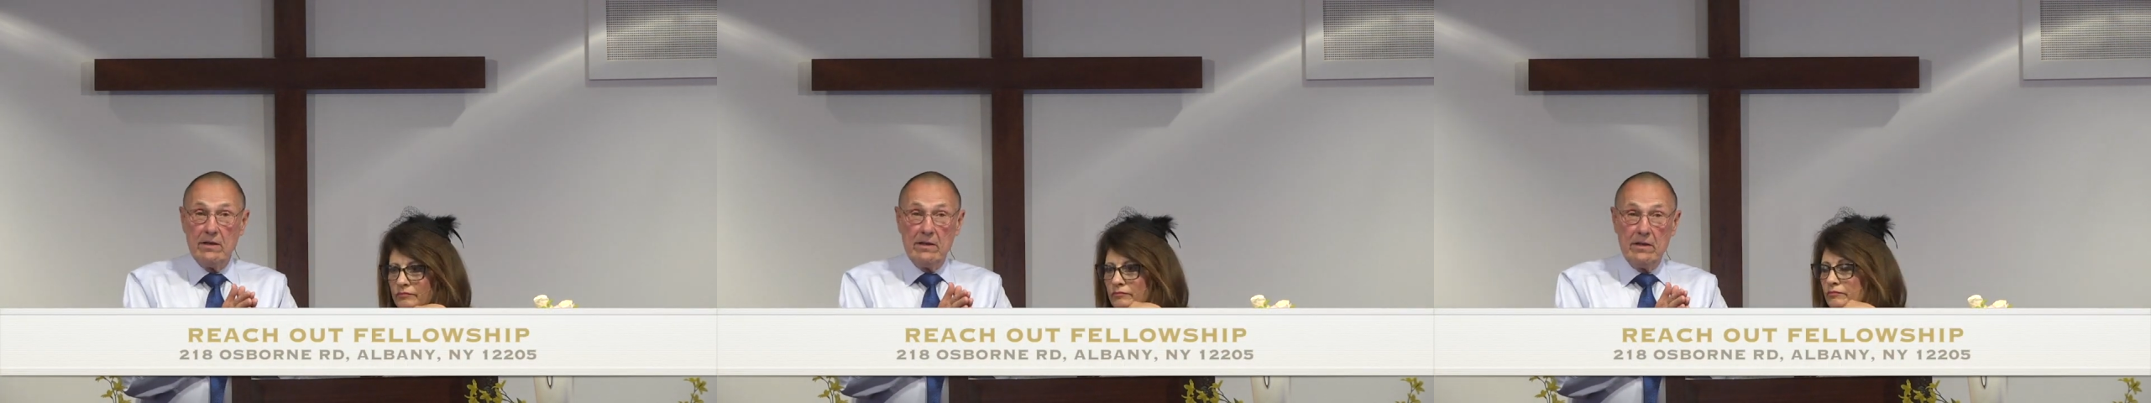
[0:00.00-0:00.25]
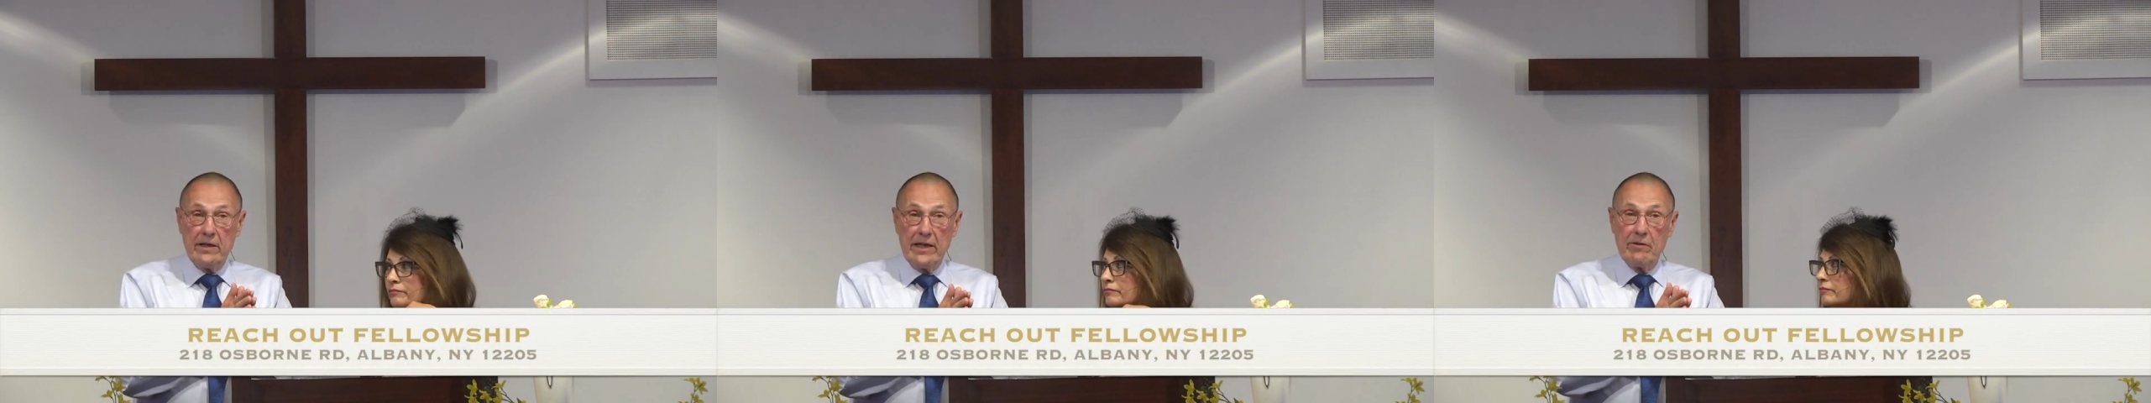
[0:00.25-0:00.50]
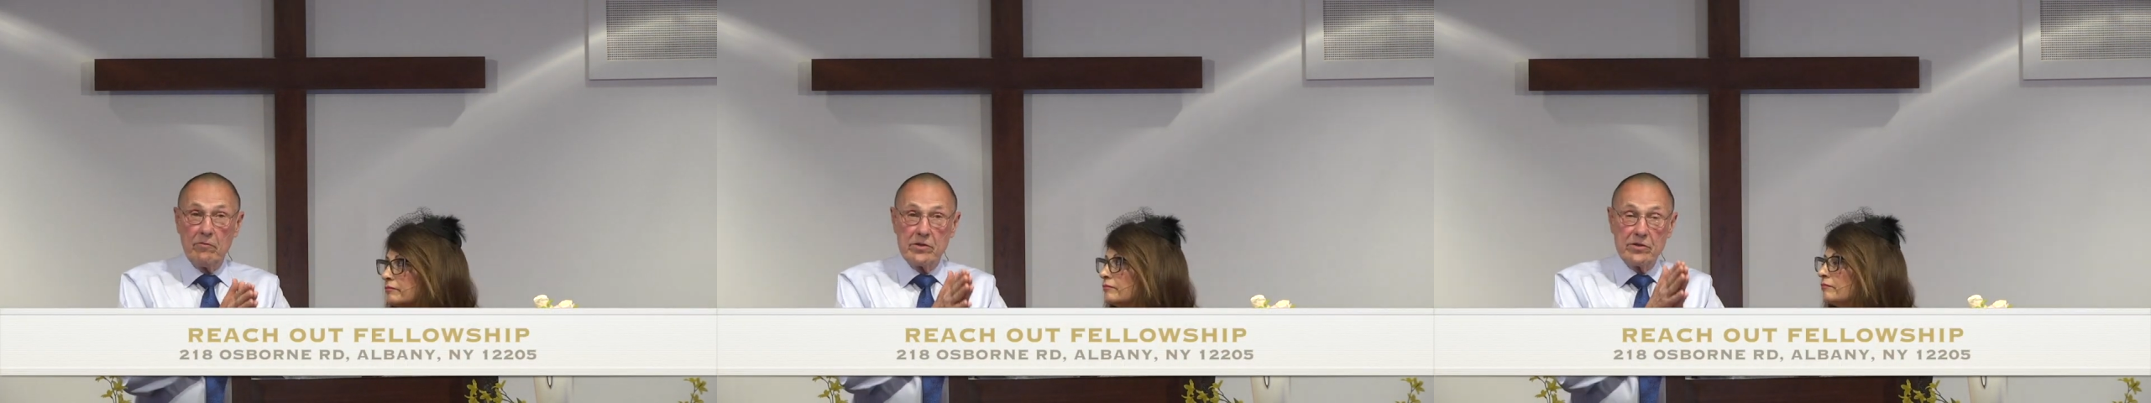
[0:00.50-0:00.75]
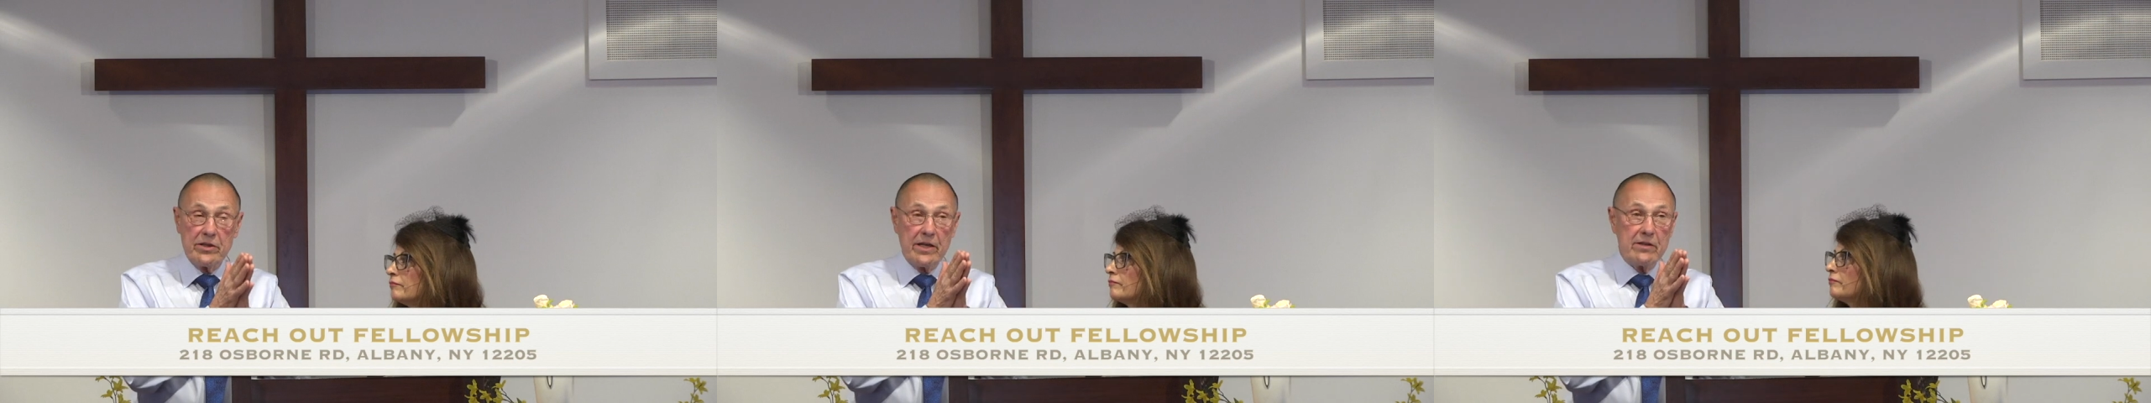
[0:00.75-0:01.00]
Speaker 1: it
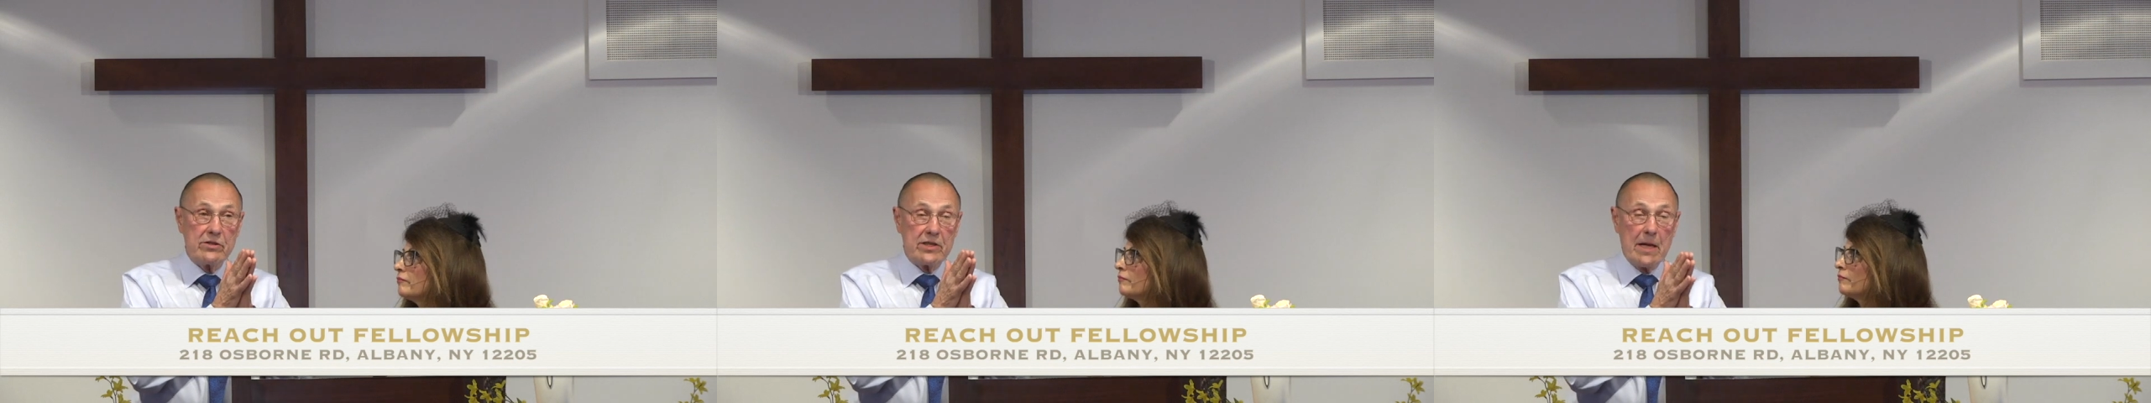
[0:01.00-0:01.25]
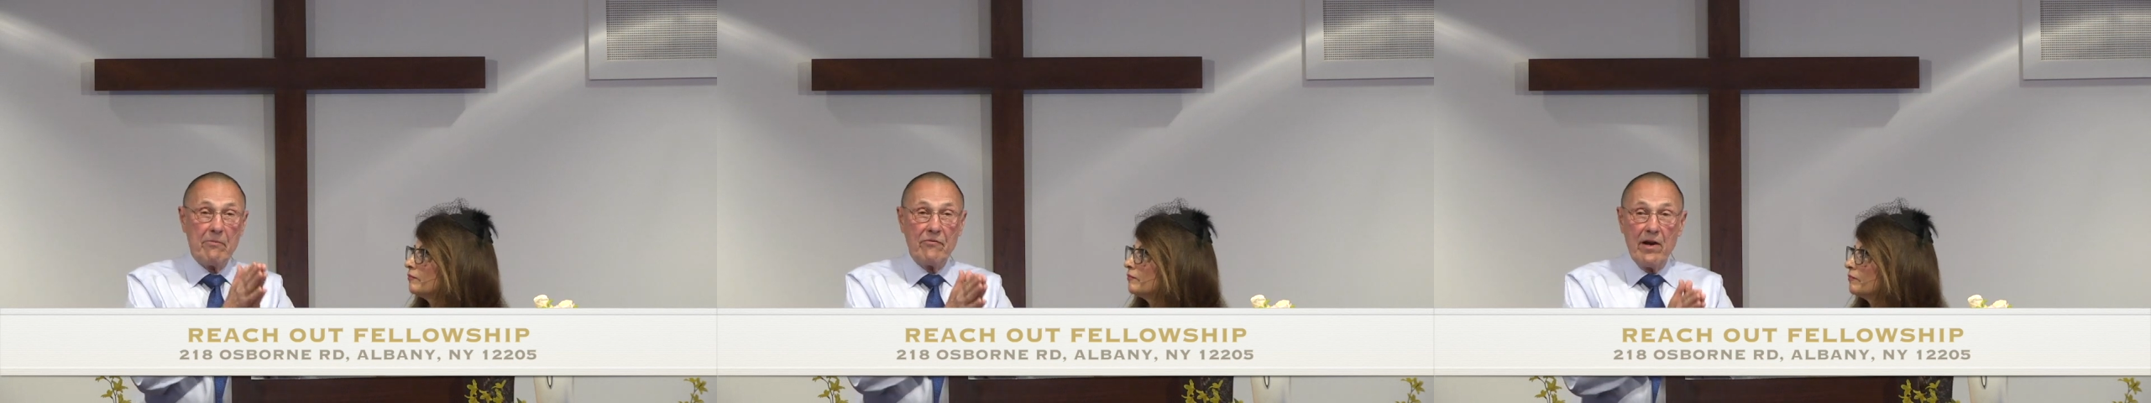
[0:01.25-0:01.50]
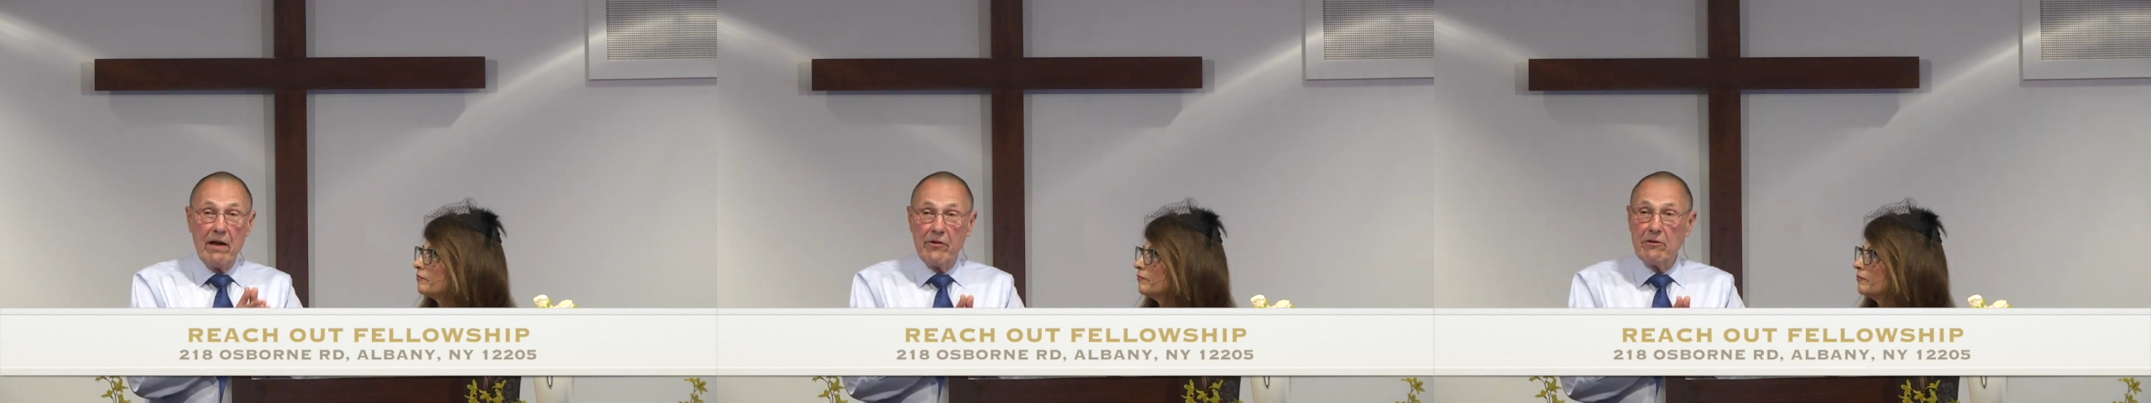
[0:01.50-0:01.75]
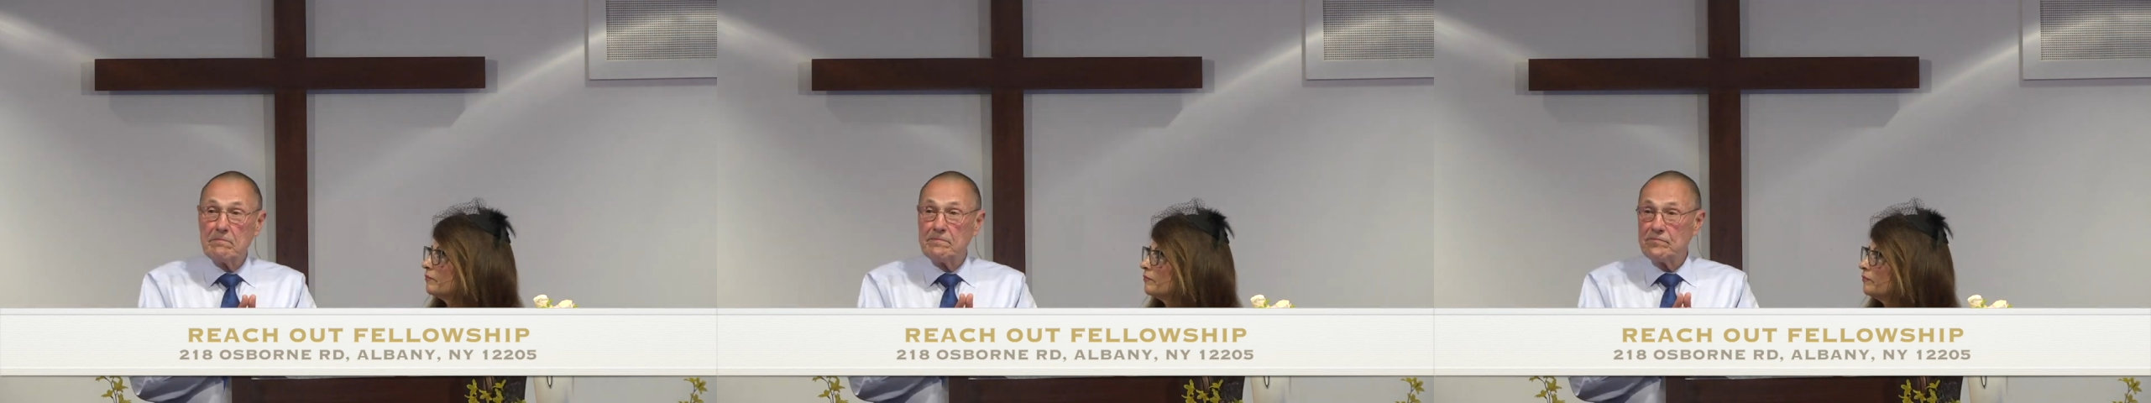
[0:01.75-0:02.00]
was the
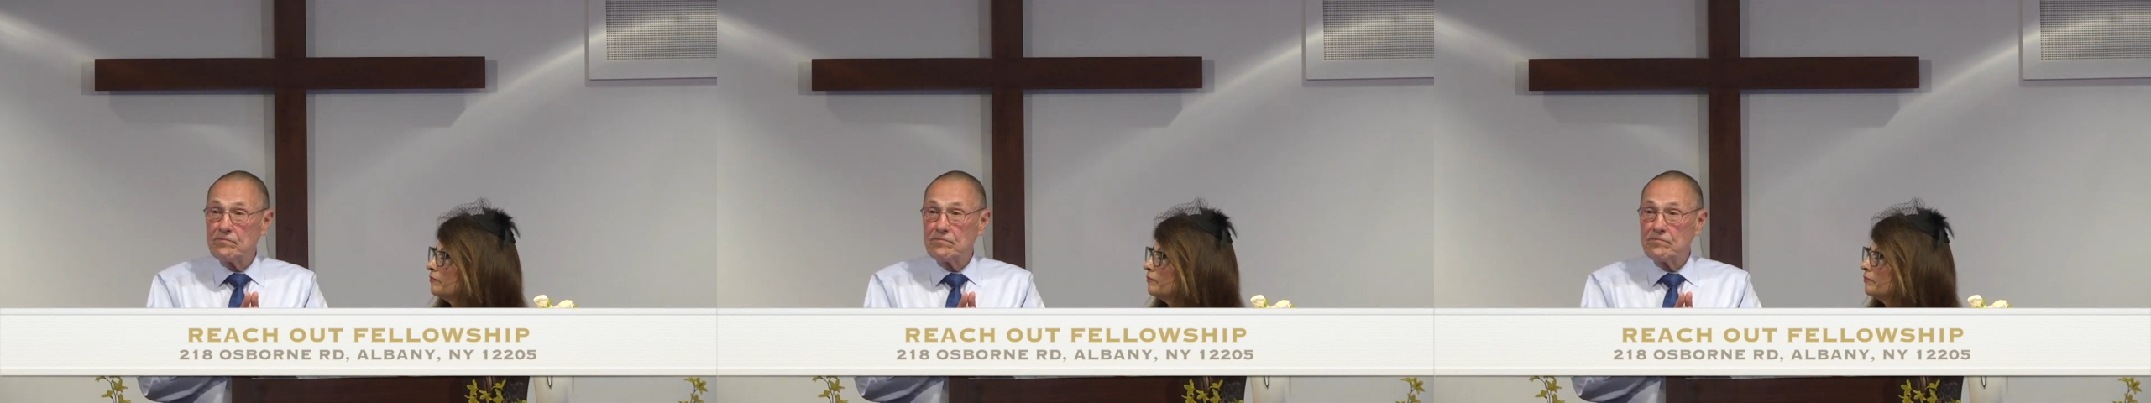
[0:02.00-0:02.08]
stepfather